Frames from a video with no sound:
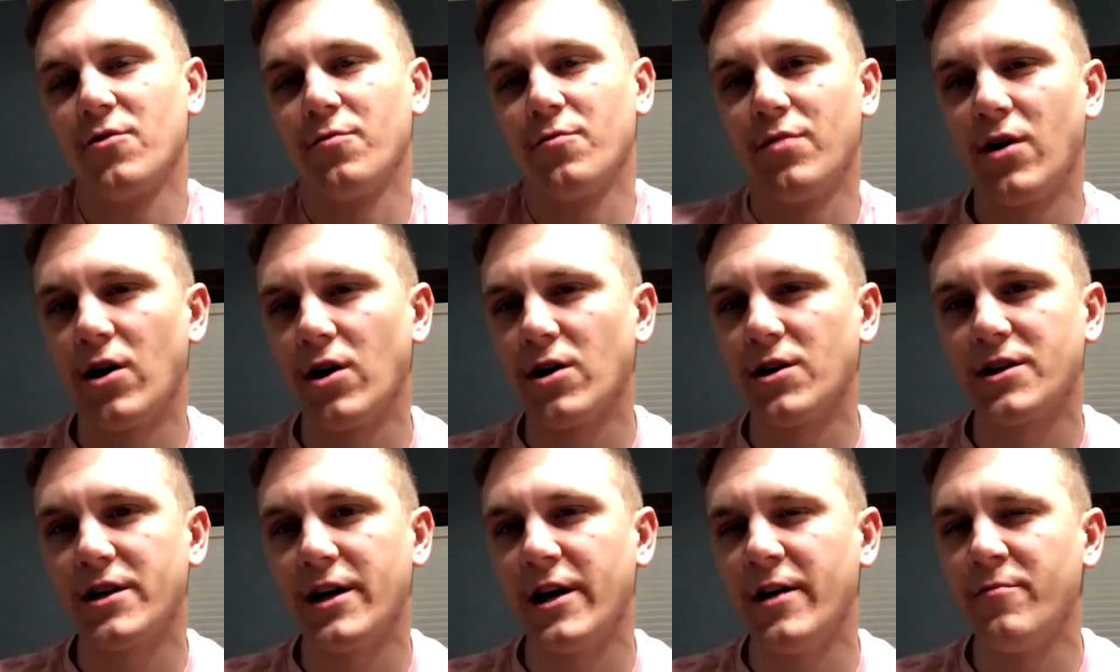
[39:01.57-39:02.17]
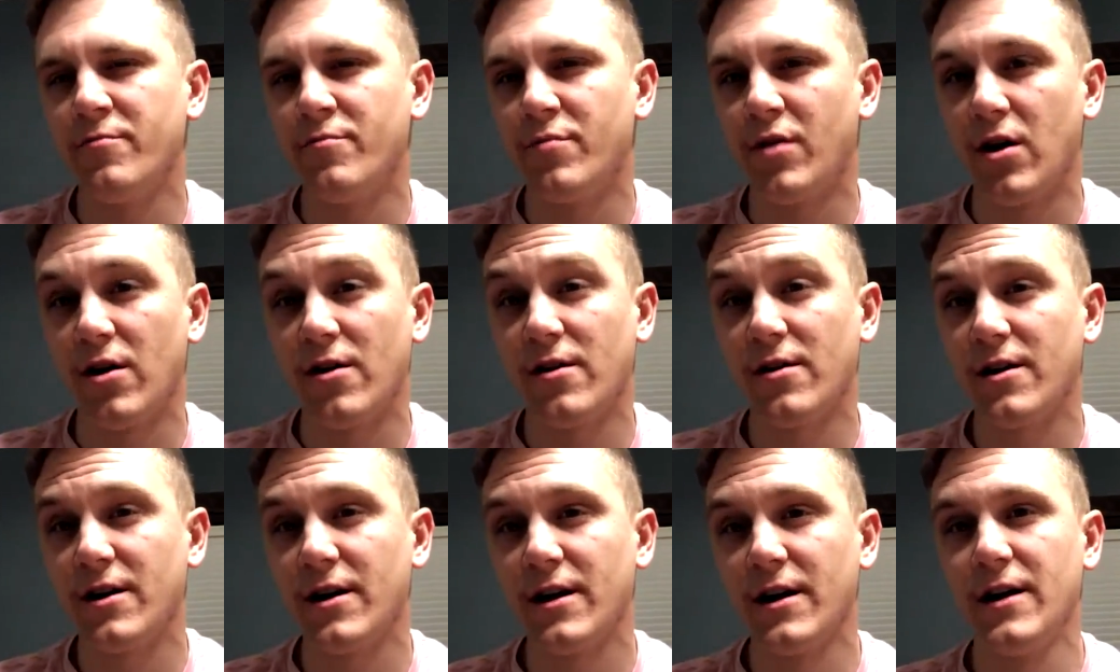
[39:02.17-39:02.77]
Park type
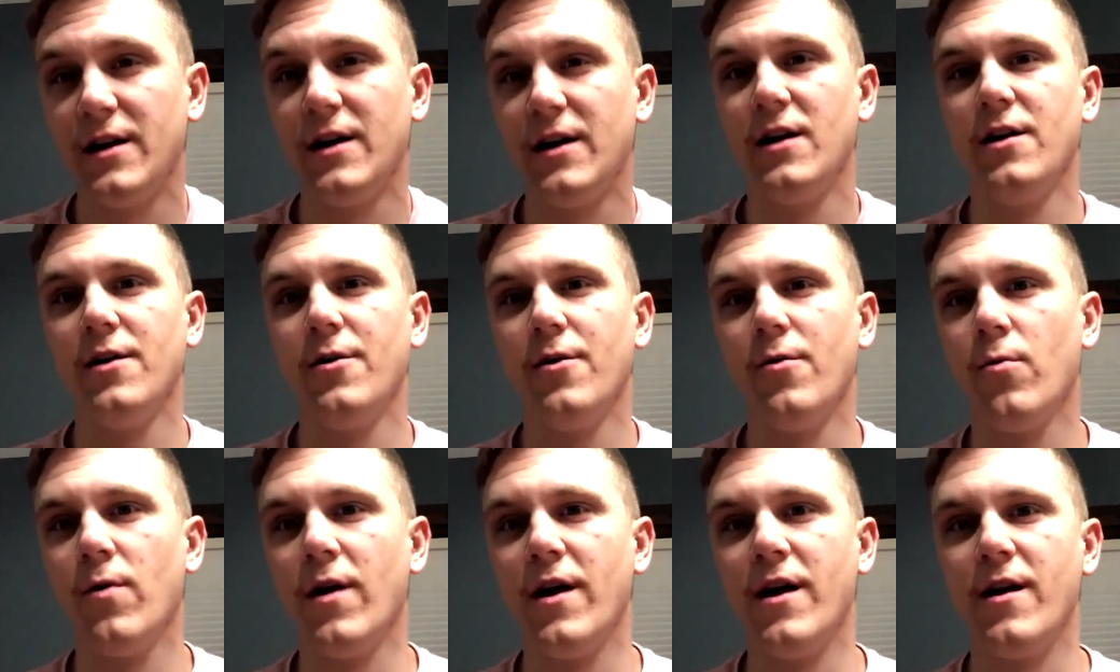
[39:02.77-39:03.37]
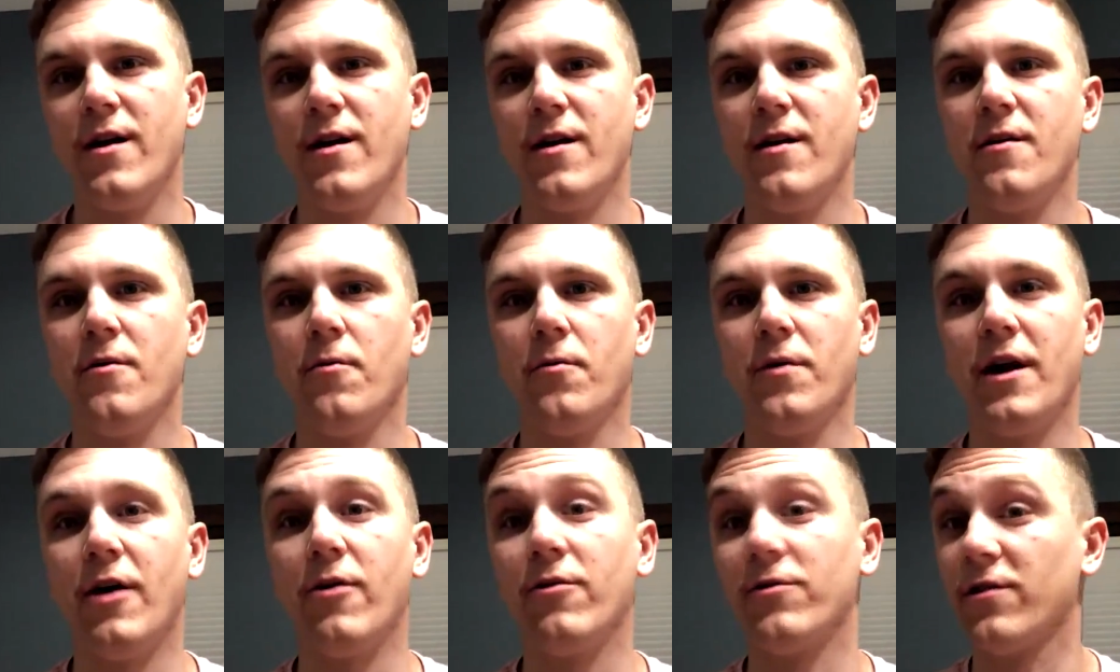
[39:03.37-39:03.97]
park where
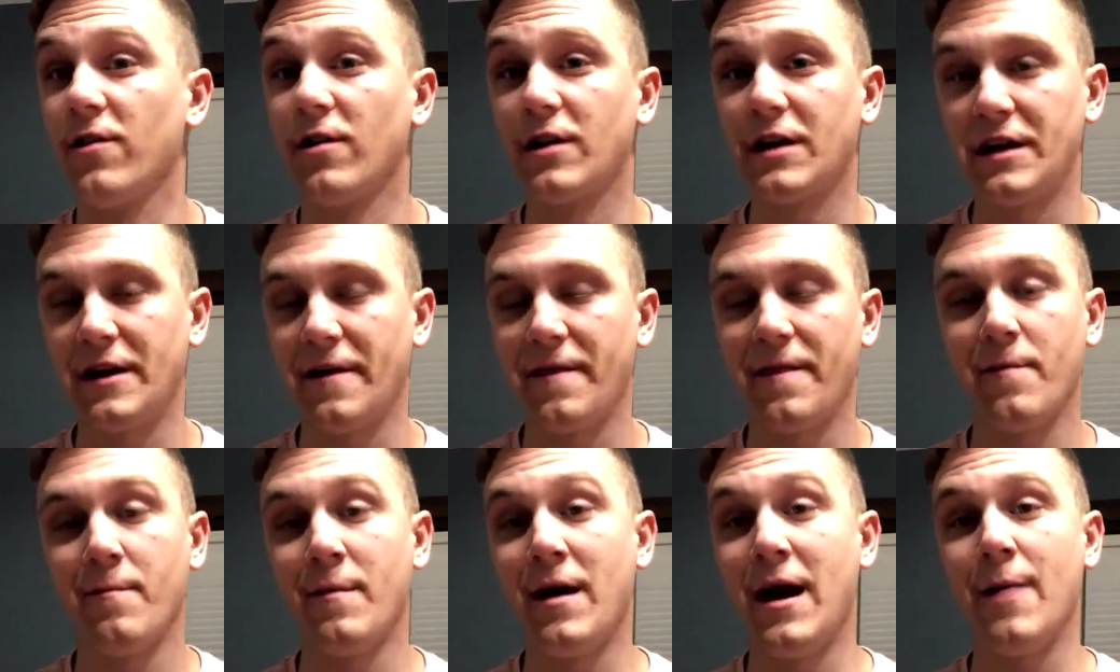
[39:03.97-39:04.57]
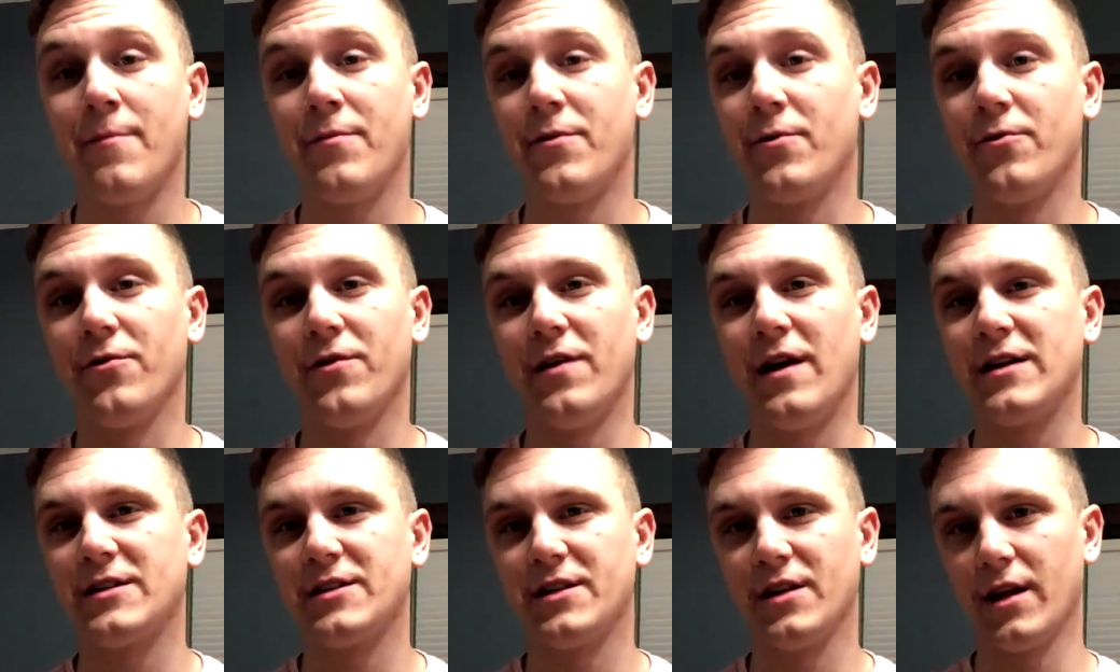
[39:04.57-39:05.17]
when I was looking at the map, there was
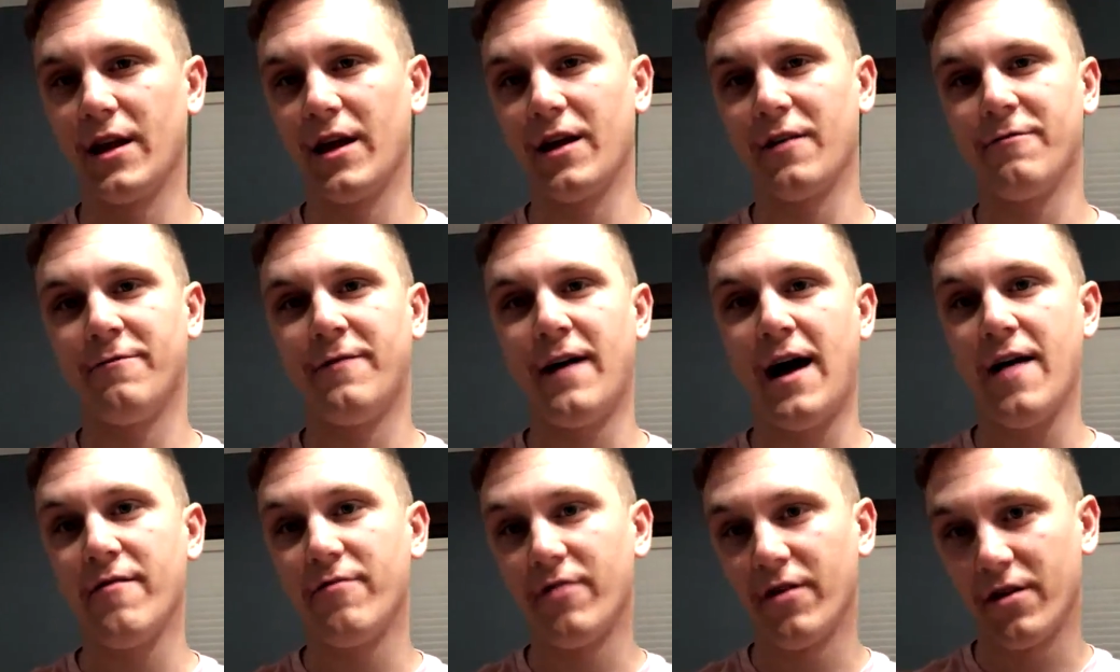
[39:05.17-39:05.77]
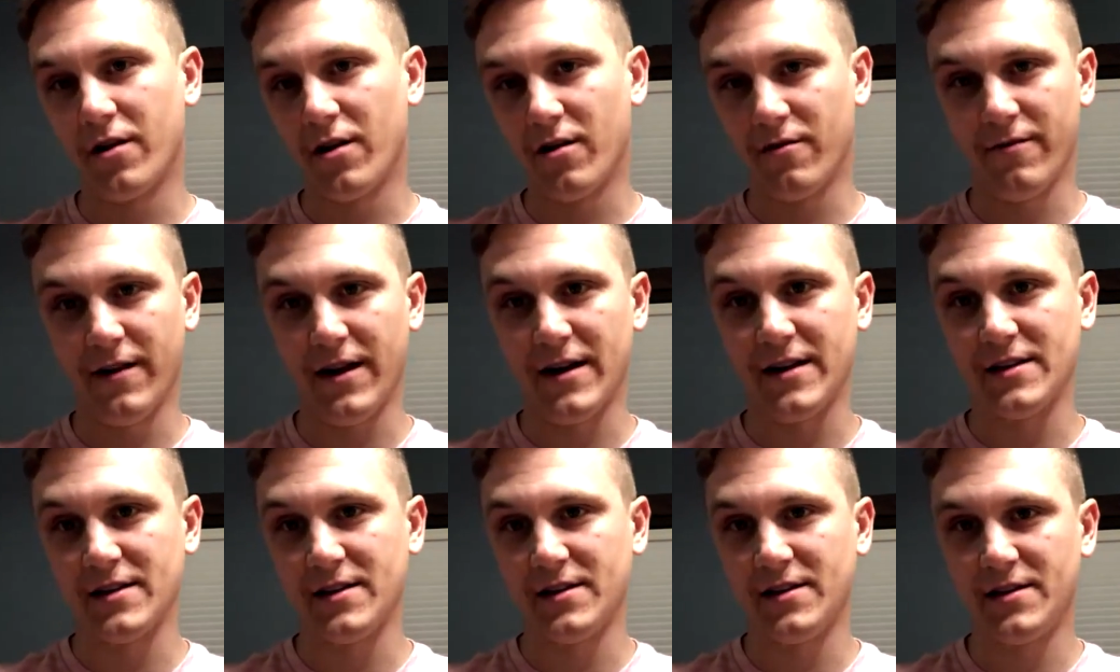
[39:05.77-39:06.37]
actually like 5 other
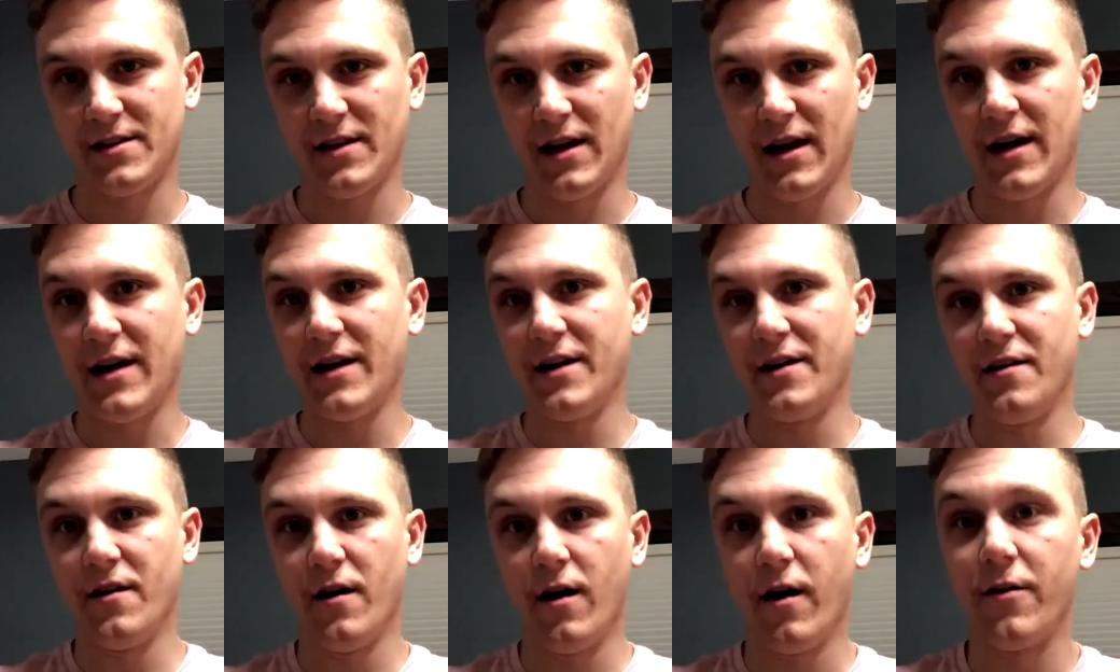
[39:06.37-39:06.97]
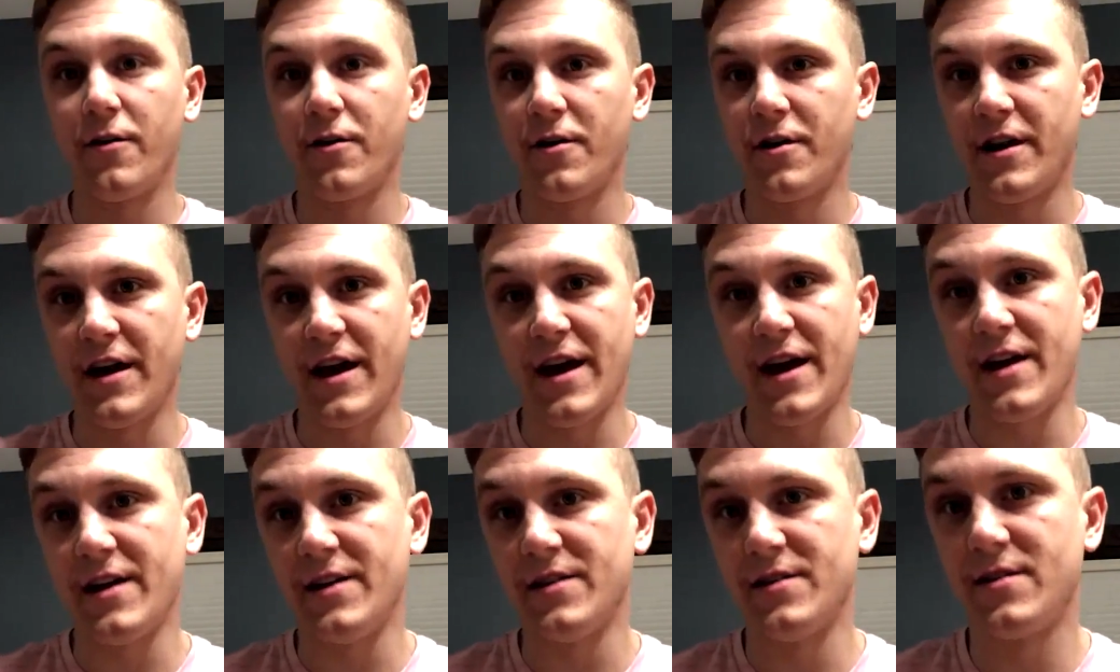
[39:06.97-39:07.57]
events on other
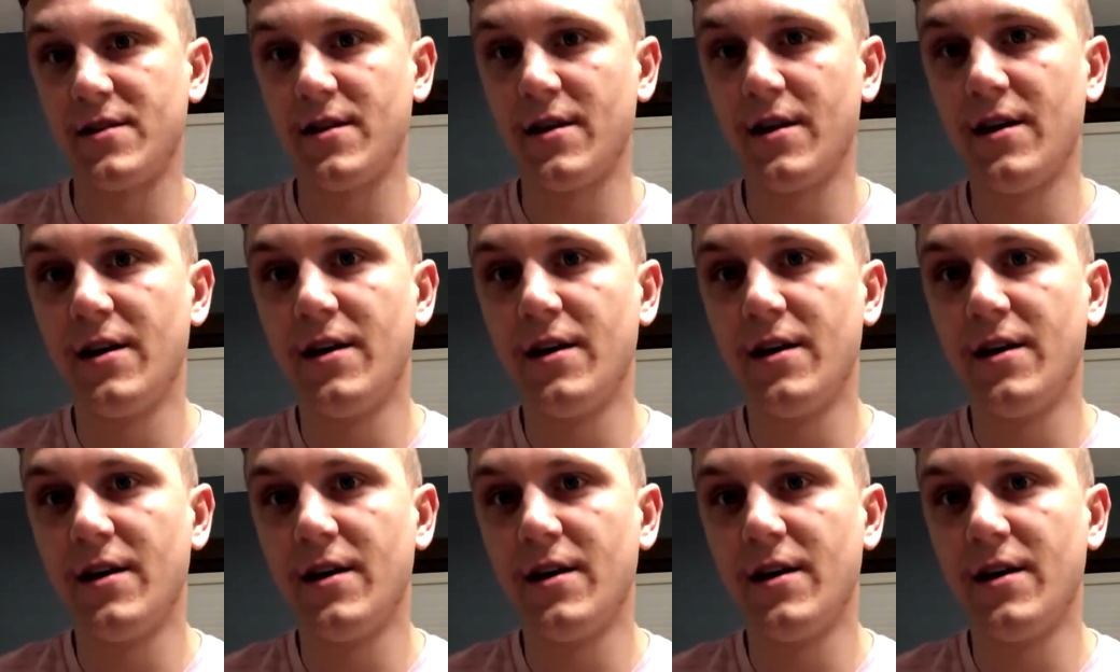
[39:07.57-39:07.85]
days.